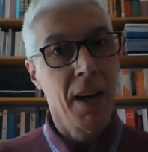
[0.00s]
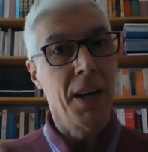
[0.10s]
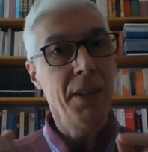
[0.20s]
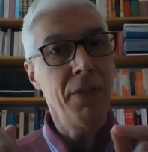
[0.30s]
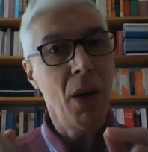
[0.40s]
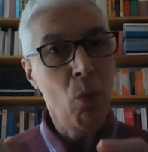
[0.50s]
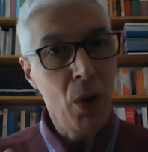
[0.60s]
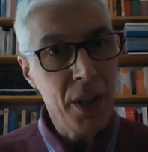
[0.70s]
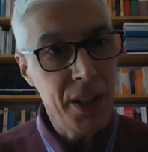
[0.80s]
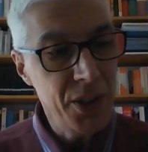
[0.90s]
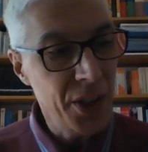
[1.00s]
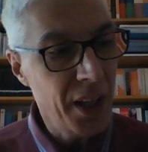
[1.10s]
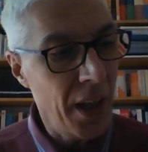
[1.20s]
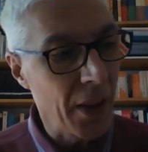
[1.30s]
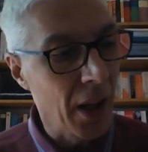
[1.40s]
And if they're working
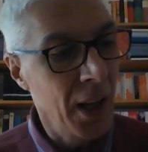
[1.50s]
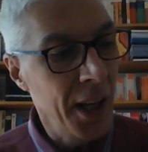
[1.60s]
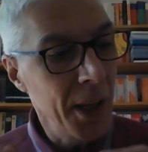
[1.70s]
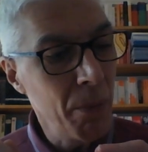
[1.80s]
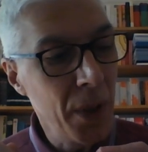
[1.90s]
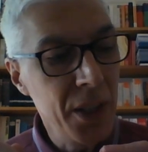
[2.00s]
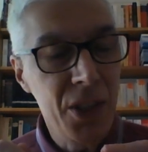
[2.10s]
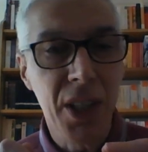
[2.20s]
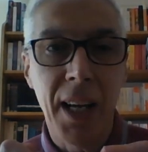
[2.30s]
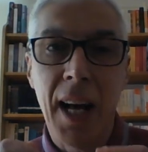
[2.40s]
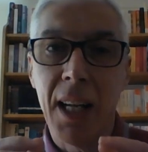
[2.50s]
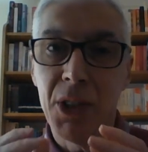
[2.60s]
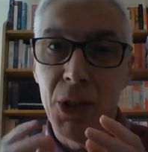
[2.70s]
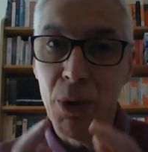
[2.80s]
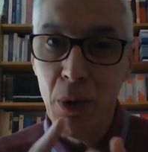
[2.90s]
together, it means they had
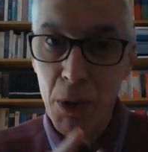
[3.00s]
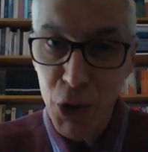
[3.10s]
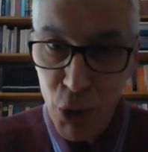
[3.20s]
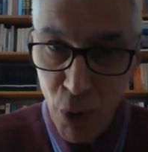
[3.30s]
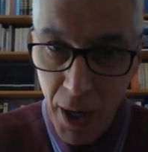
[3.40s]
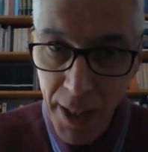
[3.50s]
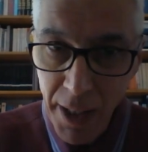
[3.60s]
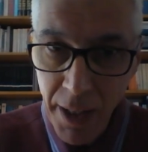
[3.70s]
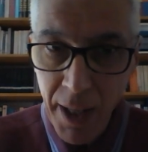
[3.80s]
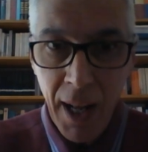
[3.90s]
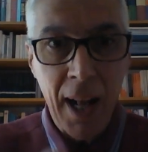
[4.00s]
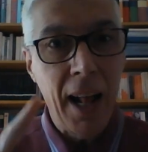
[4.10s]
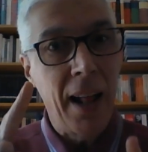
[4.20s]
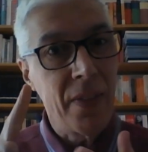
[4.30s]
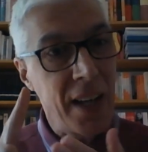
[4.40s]
to train
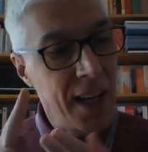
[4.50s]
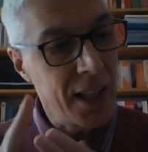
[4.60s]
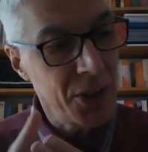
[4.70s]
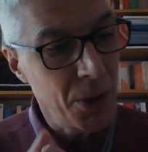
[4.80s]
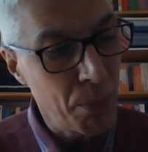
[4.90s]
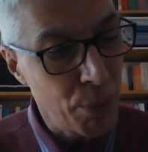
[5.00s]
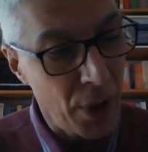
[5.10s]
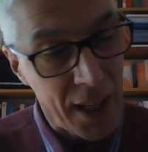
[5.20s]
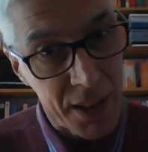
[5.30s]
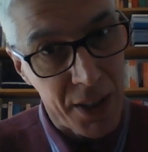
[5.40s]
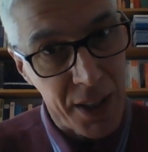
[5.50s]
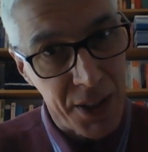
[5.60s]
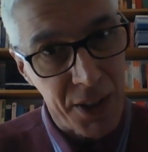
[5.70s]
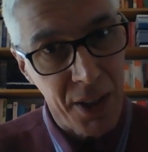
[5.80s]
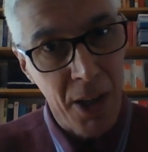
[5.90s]
and they had to
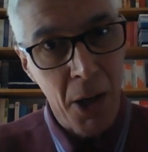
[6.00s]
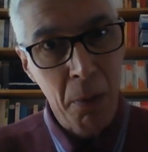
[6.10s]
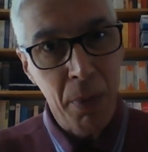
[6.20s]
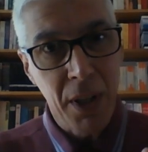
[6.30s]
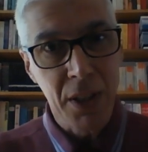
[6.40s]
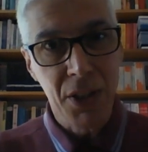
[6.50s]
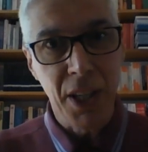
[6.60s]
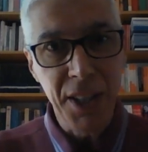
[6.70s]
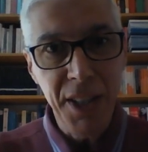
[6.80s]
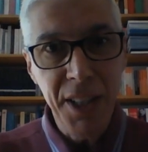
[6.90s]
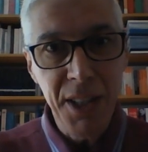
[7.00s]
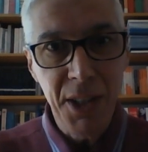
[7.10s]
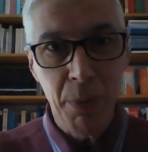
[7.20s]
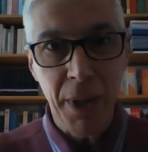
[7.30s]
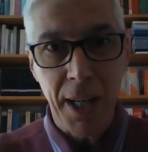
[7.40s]
practice, because they needed
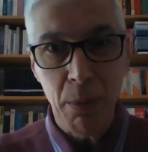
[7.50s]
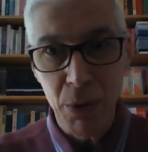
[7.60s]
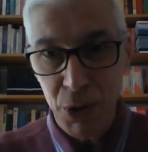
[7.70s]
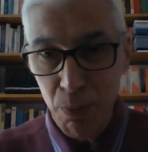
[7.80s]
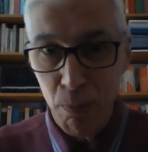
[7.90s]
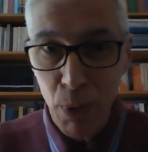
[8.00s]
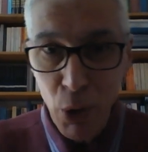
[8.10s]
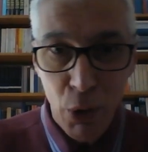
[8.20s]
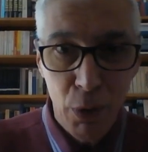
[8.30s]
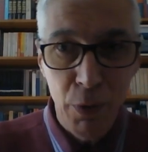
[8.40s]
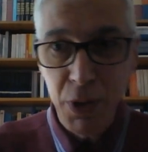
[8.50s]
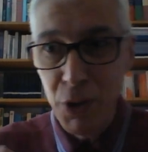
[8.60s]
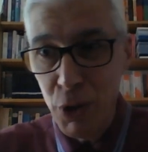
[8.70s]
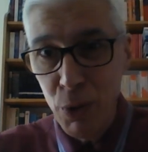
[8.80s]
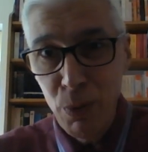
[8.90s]
to be able to move
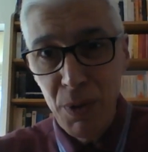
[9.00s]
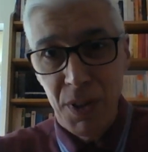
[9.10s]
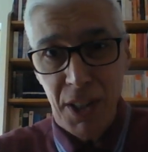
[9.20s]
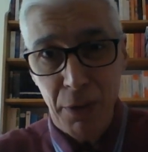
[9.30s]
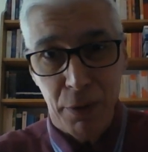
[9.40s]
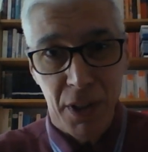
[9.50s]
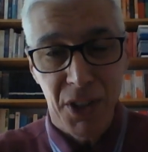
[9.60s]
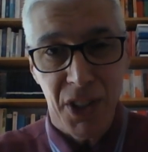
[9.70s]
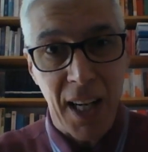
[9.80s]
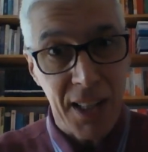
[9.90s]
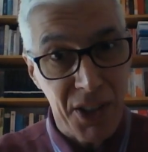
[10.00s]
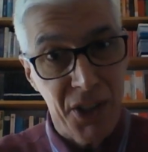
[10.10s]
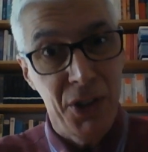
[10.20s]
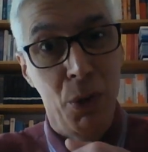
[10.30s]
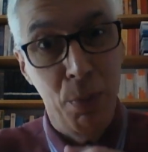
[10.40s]
and do different
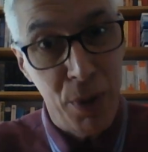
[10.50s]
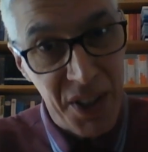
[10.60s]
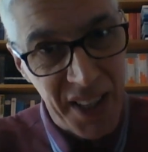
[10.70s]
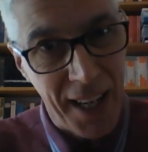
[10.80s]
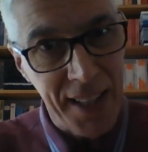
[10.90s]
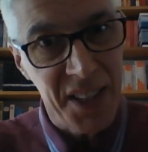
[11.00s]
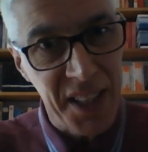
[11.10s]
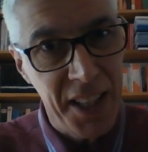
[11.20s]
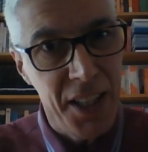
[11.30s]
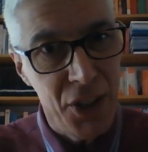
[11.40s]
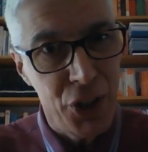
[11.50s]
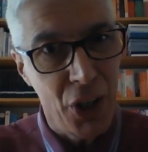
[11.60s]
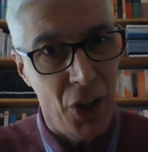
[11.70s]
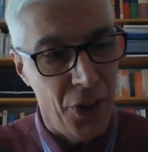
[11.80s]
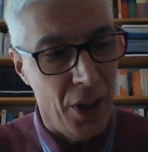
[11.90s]
tasks to protect
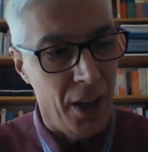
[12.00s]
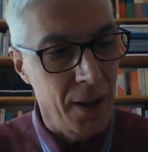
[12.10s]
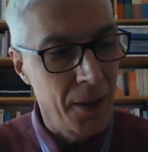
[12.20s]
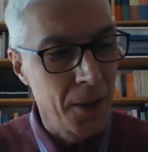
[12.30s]
each other.